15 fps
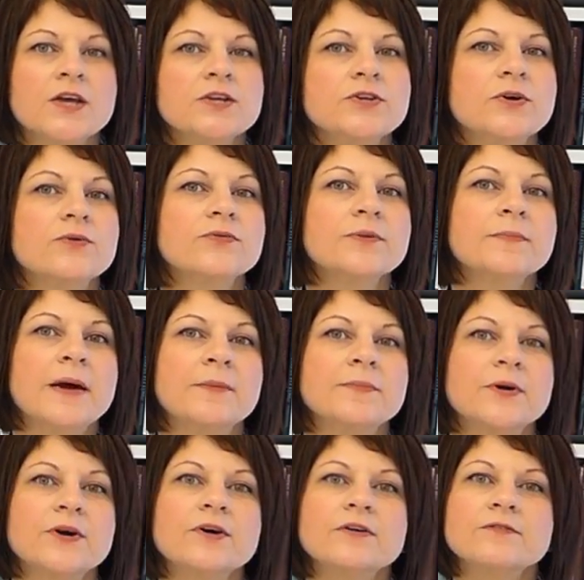You'll
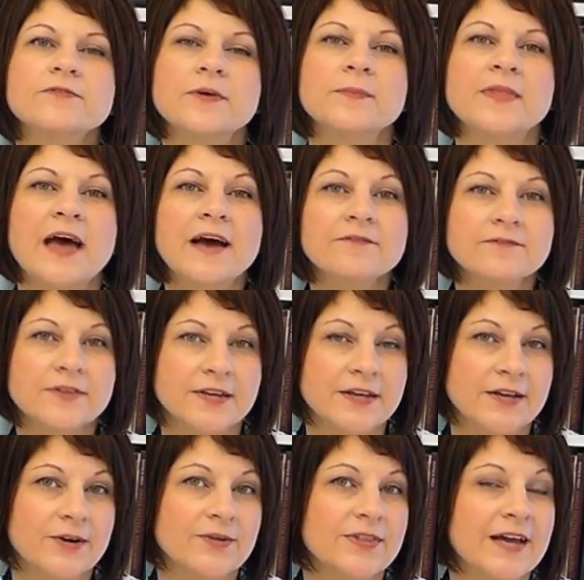remember from that
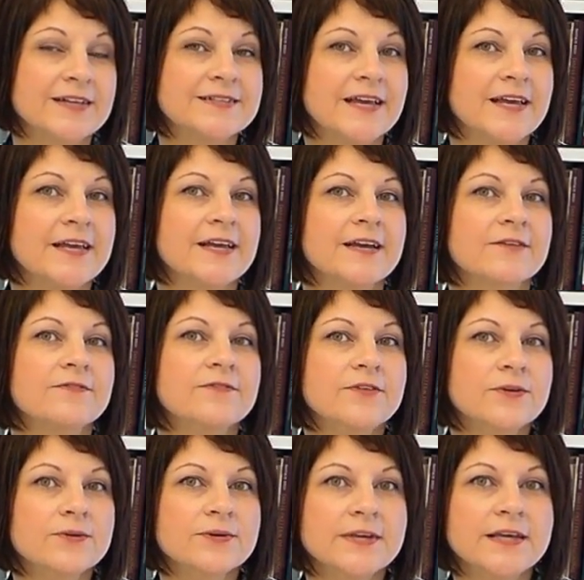video that taking a
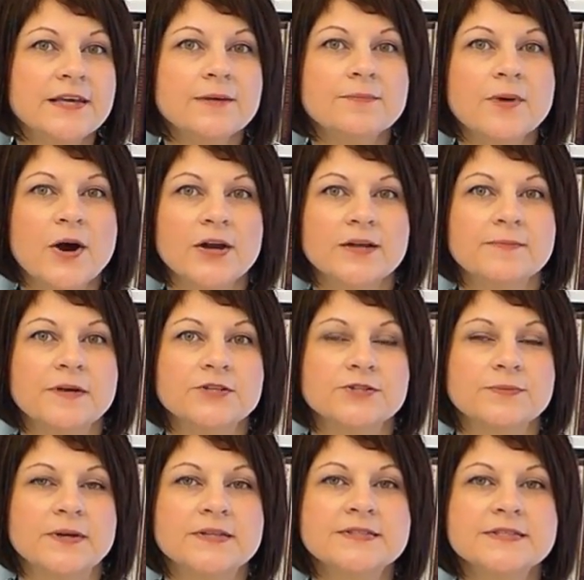few key body
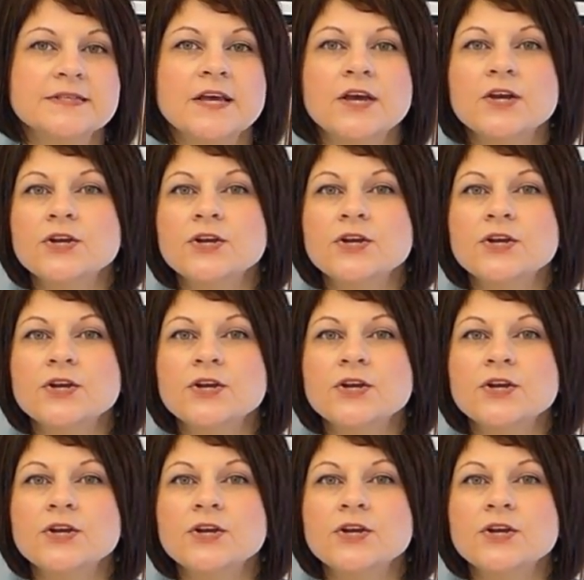measurements,